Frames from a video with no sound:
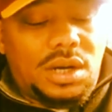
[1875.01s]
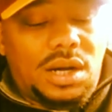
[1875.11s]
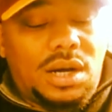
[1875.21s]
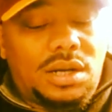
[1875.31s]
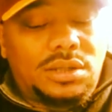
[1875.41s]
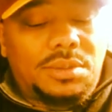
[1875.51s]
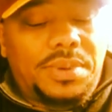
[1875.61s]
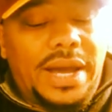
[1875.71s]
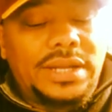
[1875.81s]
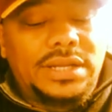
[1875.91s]
The
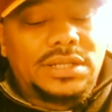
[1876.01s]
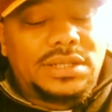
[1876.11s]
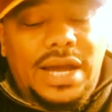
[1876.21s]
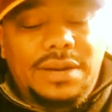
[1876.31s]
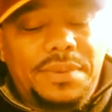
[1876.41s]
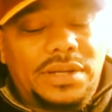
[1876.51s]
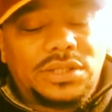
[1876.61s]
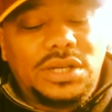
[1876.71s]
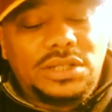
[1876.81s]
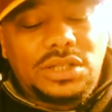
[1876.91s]
Blinding is not
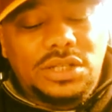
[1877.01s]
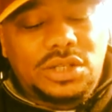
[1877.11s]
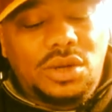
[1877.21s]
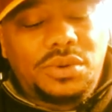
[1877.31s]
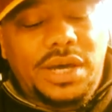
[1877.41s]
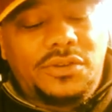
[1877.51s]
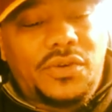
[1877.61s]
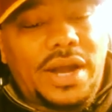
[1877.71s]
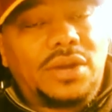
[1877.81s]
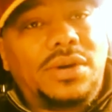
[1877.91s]
it's an okay
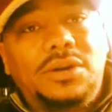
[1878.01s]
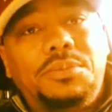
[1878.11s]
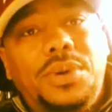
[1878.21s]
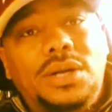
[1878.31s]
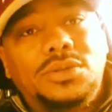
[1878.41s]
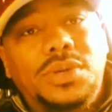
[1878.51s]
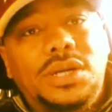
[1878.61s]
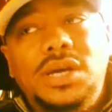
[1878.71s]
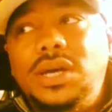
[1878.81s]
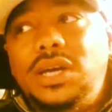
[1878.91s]
track. I don't have no problems with
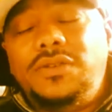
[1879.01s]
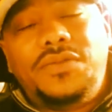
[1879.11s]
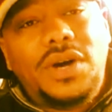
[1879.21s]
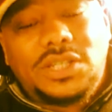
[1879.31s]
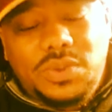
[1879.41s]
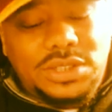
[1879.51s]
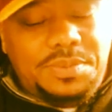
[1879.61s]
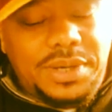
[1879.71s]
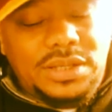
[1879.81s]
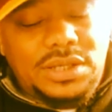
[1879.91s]
it. It's very Swizz
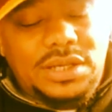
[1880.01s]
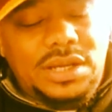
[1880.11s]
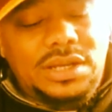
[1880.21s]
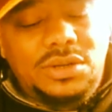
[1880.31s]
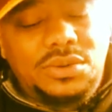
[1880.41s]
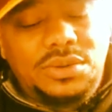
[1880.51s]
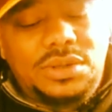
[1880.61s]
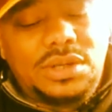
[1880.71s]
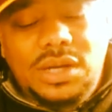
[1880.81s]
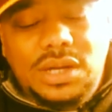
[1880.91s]
Beatz, and
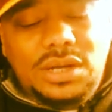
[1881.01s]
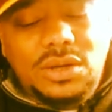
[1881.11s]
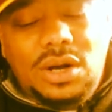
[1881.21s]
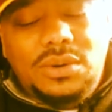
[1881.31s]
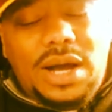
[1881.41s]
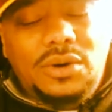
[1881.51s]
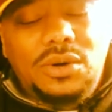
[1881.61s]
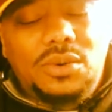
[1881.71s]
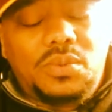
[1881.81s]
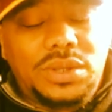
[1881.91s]
you know, I don't
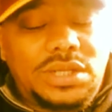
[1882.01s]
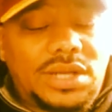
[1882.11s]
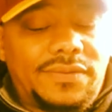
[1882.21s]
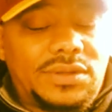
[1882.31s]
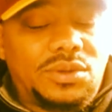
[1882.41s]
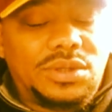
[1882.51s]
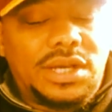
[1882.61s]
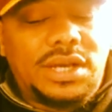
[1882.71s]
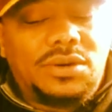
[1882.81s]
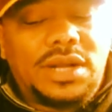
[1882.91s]
know what these other dudes
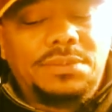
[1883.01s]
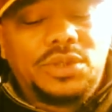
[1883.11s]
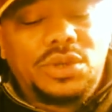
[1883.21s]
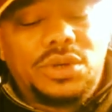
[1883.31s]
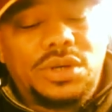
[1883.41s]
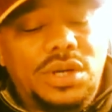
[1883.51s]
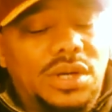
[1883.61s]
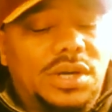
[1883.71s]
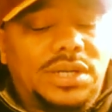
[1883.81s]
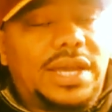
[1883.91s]
did on it. I'm sure
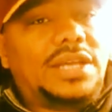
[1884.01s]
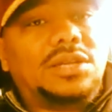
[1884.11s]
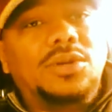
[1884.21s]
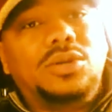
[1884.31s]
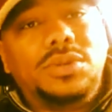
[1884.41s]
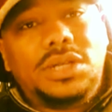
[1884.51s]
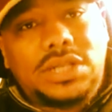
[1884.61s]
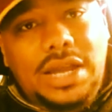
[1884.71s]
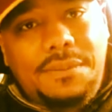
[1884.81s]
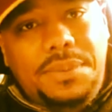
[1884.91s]
they had something to do with the
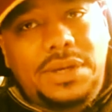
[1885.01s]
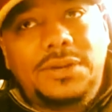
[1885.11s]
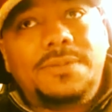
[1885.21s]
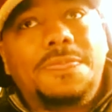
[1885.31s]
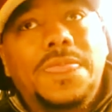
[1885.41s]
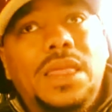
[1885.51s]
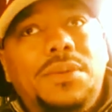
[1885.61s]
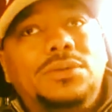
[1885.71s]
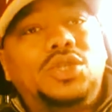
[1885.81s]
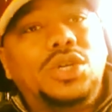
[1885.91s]
second beat,
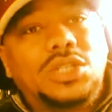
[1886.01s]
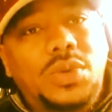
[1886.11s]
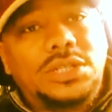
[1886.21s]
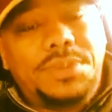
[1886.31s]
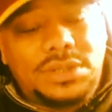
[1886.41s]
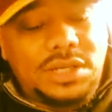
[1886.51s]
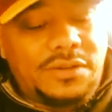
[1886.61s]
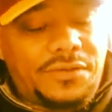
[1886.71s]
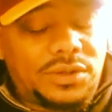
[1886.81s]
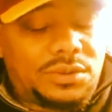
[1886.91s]
but I'm sure Swizz Beatz did
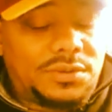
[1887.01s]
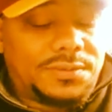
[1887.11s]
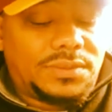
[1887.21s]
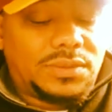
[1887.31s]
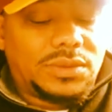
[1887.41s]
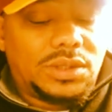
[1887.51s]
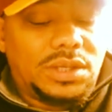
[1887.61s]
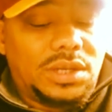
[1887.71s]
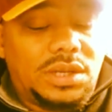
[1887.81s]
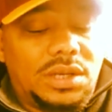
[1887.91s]
the first
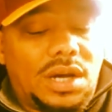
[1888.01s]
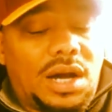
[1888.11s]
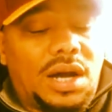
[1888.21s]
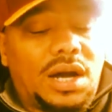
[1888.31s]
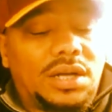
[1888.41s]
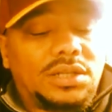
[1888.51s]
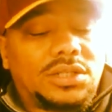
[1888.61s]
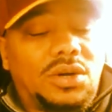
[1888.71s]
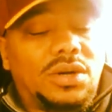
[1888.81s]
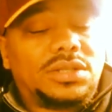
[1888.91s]
one.
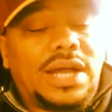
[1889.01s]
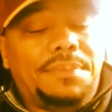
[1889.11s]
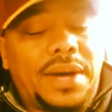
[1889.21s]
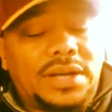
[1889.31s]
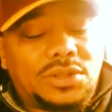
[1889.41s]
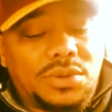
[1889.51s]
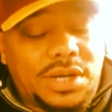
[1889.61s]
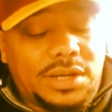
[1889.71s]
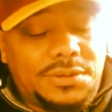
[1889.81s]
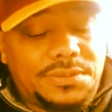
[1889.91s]
Song's not bad. It's okay.